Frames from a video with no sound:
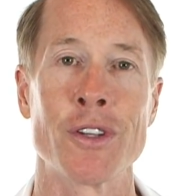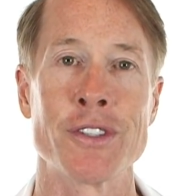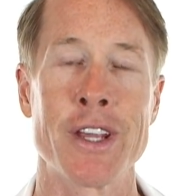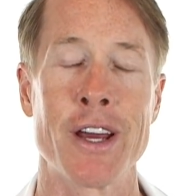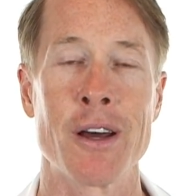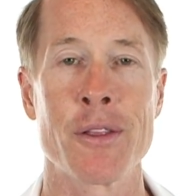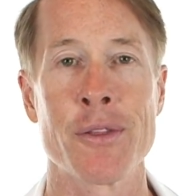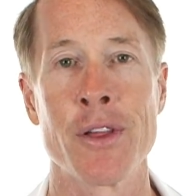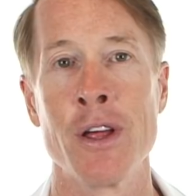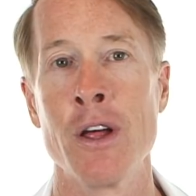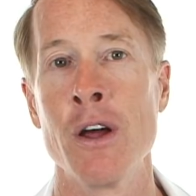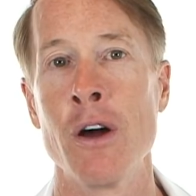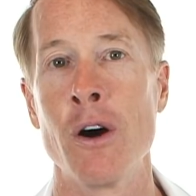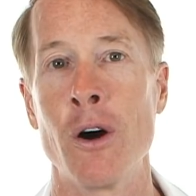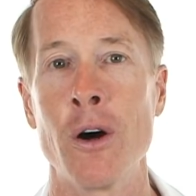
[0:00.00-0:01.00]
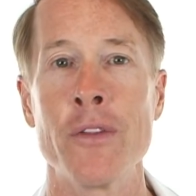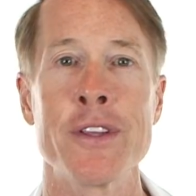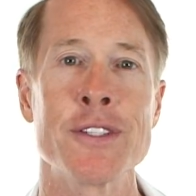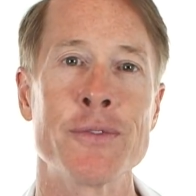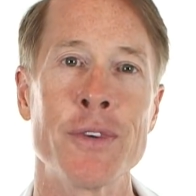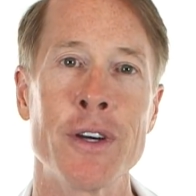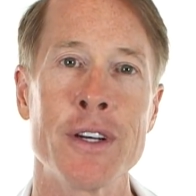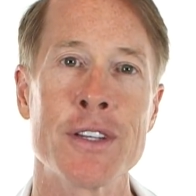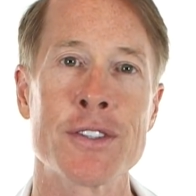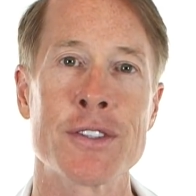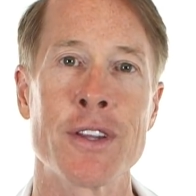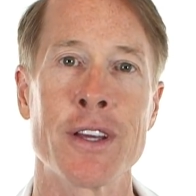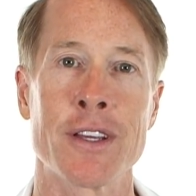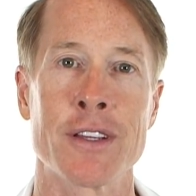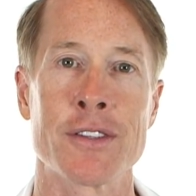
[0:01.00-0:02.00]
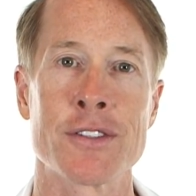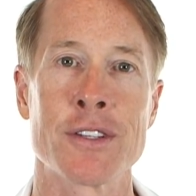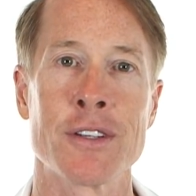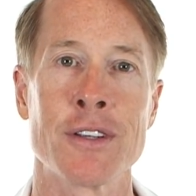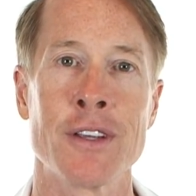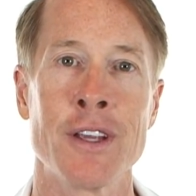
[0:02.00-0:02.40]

death, all these various things.